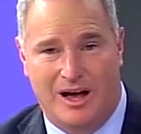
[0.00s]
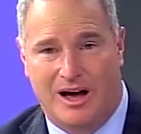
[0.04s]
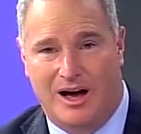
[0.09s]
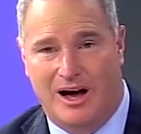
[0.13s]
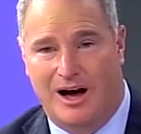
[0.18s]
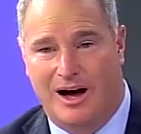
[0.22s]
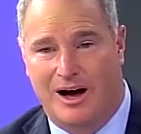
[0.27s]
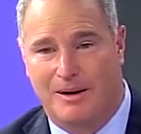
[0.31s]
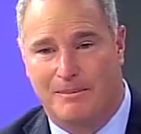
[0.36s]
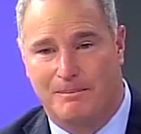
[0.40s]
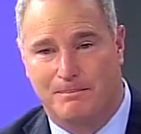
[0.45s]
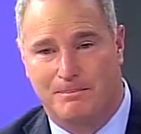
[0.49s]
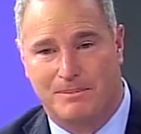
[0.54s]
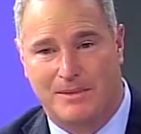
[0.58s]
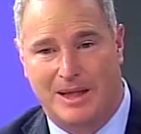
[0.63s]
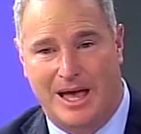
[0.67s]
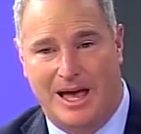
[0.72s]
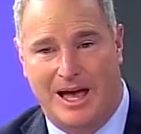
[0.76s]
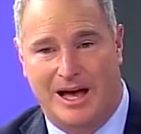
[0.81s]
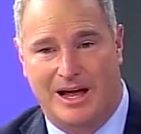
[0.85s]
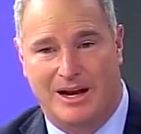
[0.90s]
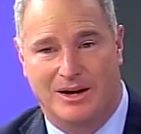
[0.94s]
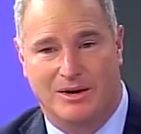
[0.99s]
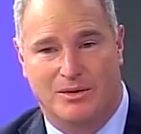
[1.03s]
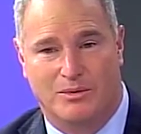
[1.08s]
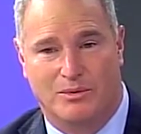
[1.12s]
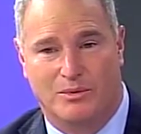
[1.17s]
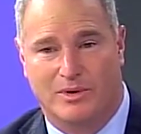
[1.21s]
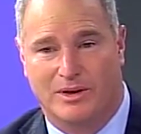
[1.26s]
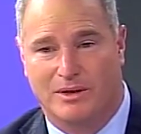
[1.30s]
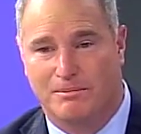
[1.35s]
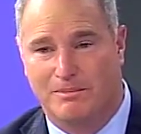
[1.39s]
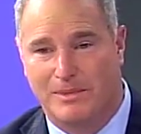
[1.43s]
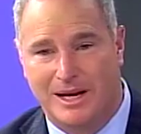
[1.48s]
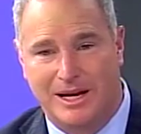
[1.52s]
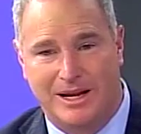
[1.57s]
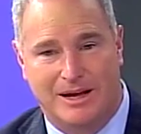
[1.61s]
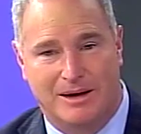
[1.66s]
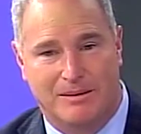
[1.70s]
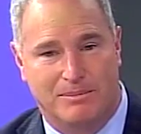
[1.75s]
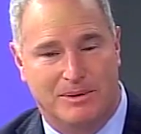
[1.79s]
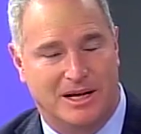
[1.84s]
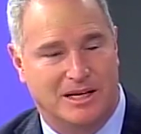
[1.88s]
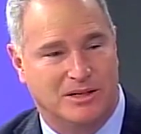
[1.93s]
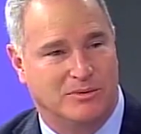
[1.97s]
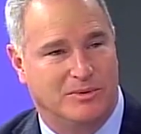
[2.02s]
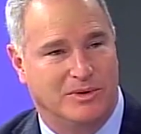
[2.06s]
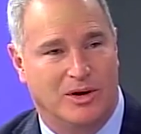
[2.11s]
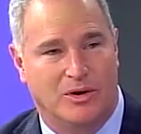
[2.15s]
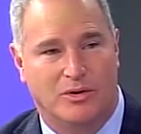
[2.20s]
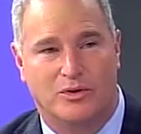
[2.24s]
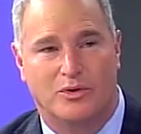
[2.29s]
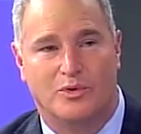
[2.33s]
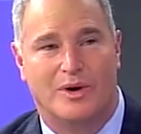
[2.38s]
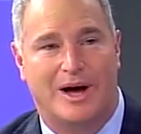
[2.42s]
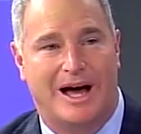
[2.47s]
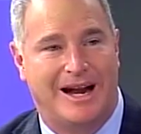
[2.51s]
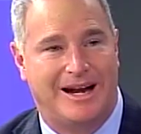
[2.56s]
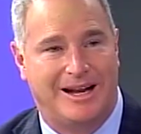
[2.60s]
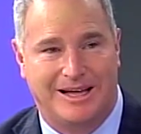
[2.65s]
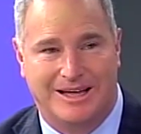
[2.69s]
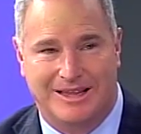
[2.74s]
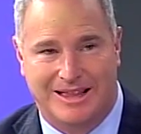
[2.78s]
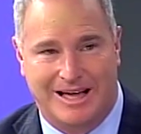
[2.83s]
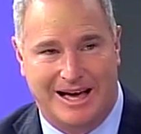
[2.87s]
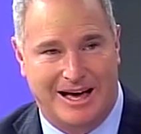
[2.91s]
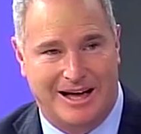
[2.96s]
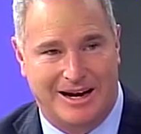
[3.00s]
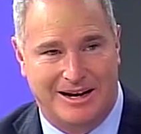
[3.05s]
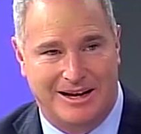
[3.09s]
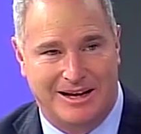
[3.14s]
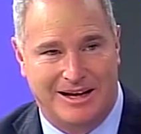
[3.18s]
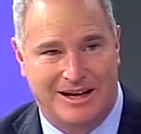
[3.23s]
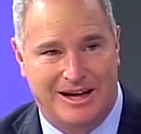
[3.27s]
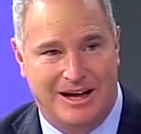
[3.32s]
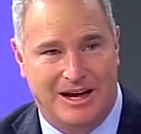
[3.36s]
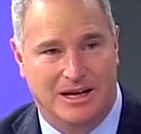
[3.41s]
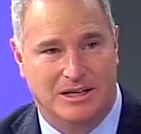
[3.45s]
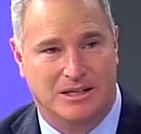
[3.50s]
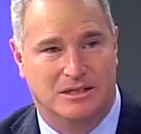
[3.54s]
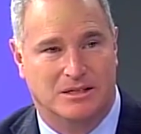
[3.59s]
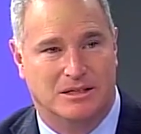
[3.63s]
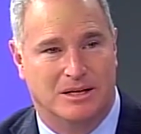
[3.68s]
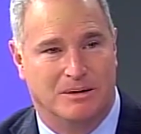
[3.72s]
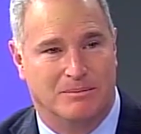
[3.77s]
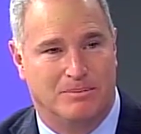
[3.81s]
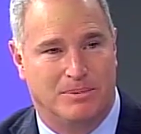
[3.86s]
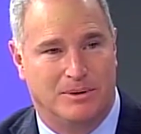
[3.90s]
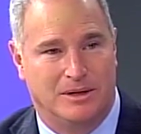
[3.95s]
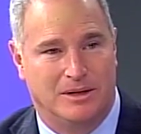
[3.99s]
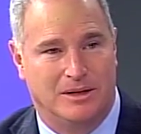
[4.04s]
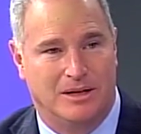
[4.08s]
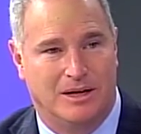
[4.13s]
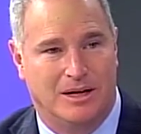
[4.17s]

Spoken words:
And with mini implants, we don't do any of that. It's simple.